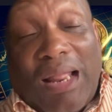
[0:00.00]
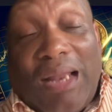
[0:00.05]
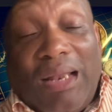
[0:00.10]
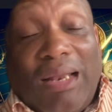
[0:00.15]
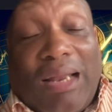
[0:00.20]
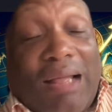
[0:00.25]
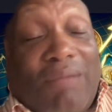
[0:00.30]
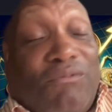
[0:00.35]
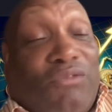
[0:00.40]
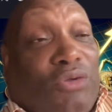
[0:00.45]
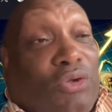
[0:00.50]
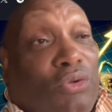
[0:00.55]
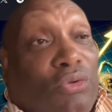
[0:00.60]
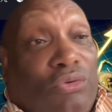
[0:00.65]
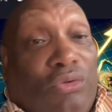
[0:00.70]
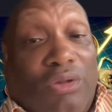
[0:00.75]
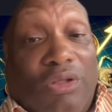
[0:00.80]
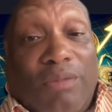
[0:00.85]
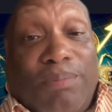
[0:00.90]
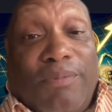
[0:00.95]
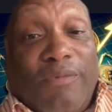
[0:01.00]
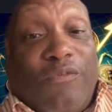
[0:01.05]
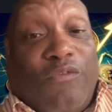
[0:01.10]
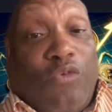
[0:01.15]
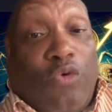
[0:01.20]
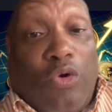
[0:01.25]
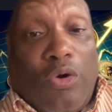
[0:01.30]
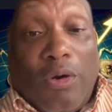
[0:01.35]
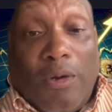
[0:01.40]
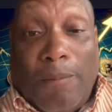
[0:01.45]
I've told you this
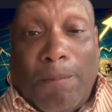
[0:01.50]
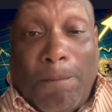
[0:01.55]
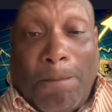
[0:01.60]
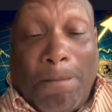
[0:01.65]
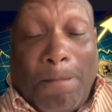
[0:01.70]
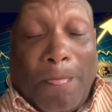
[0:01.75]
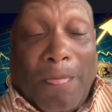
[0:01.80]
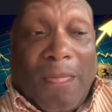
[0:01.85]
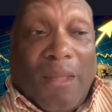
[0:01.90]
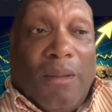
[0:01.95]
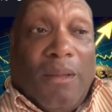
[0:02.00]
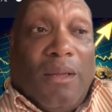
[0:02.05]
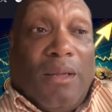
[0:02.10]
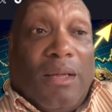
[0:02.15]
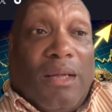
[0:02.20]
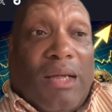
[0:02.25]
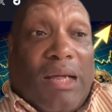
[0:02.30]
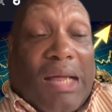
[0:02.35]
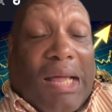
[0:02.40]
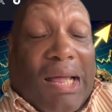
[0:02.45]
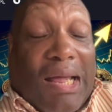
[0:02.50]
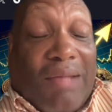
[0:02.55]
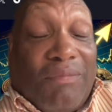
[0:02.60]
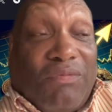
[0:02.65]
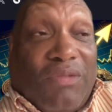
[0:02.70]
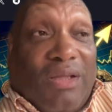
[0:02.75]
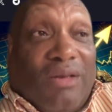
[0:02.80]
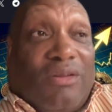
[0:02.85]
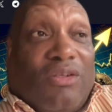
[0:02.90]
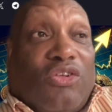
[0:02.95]
before. I
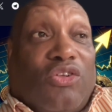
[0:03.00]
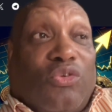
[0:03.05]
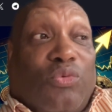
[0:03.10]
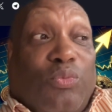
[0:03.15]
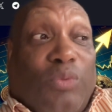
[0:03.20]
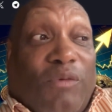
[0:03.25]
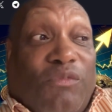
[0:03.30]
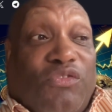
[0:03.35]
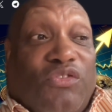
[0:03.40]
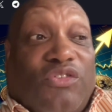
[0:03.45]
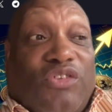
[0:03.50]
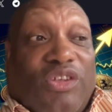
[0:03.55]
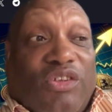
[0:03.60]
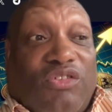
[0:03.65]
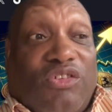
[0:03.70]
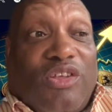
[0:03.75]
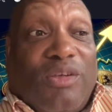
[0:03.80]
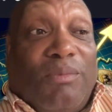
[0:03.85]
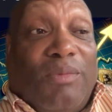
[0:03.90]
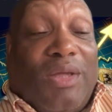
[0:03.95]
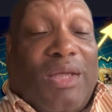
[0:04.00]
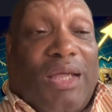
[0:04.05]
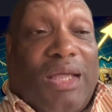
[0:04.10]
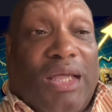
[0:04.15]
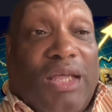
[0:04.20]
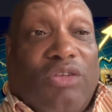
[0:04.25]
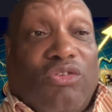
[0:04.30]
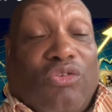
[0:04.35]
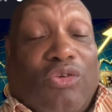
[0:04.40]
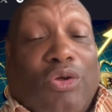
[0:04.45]
think the SWIFT system
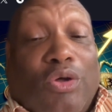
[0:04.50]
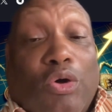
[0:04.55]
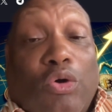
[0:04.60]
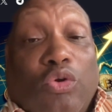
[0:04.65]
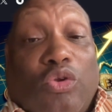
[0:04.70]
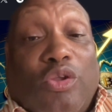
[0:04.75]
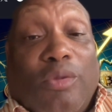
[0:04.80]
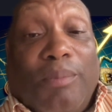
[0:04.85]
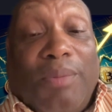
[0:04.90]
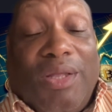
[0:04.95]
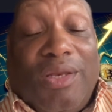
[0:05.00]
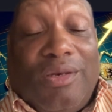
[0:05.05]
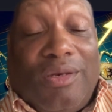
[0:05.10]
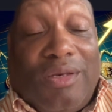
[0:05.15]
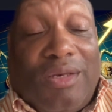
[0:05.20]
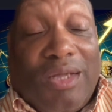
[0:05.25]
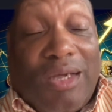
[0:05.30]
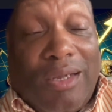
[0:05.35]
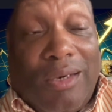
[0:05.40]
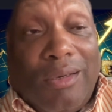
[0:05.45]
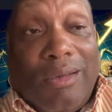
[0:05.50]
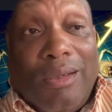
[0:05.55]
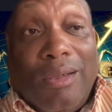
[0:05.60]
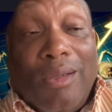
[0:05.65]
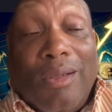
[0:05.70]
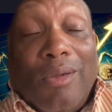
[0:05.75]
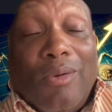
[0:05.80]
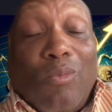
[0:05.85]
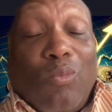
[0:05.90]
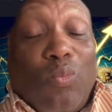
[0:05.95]
is going to be done
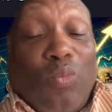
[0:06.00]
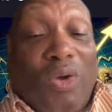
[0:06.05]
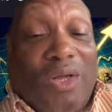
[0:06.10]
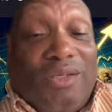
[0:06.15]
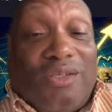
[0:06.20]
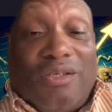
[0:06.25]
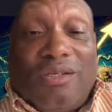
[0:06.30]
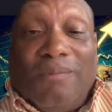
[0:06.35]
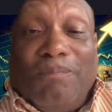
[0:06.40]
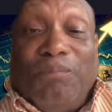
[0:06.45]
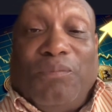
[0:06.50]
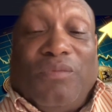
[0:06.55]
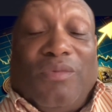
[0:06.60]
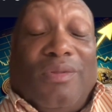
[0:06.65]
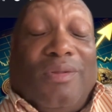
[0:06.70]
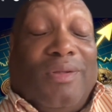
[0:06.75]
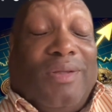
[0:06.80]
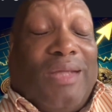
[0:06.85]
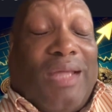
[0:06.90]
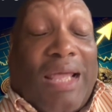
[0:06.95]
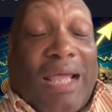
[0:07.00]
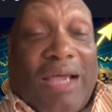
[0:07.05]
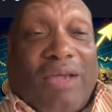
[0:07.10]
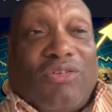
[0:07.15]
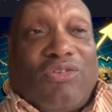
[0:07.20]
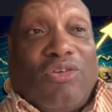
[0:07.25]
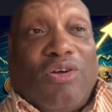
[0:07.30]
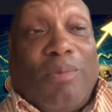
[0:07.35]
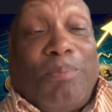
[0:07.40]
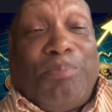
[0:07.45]
once
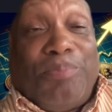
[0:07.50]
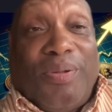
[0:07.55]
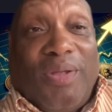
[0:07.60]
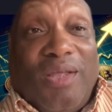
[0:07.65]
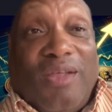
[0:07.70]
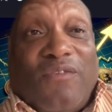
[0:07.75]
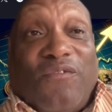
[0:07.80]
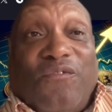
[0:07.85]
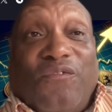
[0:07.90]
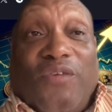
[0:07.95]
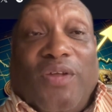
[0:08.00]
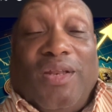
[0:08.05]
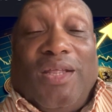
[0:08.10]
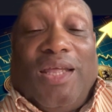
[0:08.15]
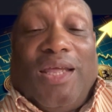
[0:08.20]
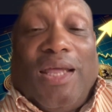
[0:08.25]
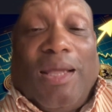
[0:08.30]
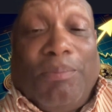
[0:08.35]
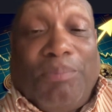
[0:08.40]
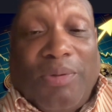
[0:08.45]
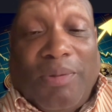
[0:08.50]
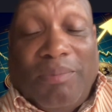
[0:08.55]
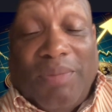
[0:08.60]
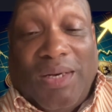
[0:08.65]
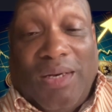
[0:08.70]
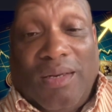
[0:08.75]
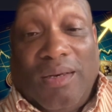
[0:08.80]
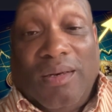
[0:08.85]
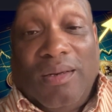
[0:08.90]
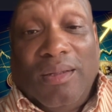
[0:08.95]
XRP is fully
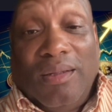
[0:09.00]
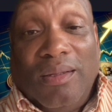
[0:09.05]
implemented.